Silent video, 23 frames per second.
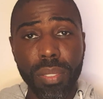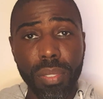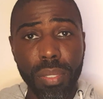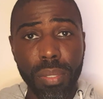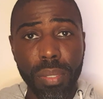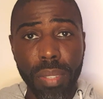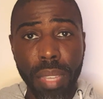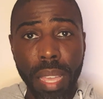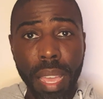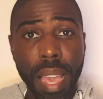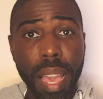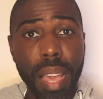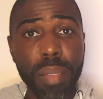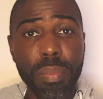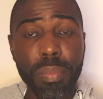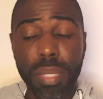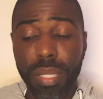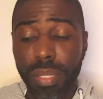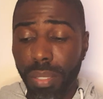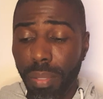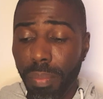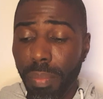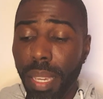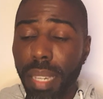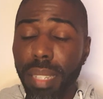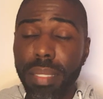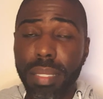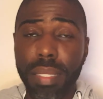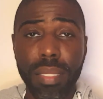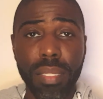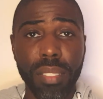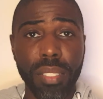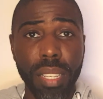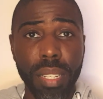to help me to make
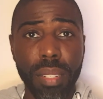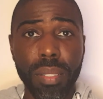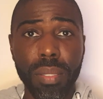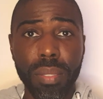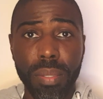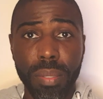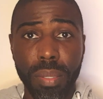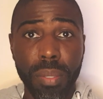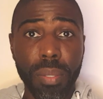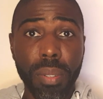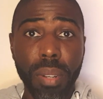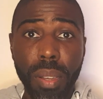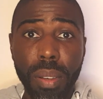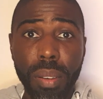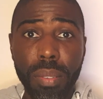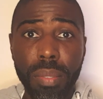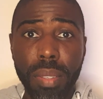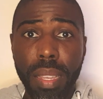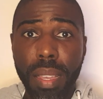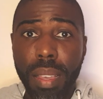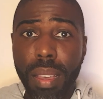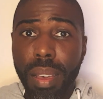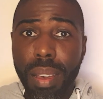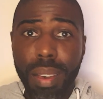this channel grow.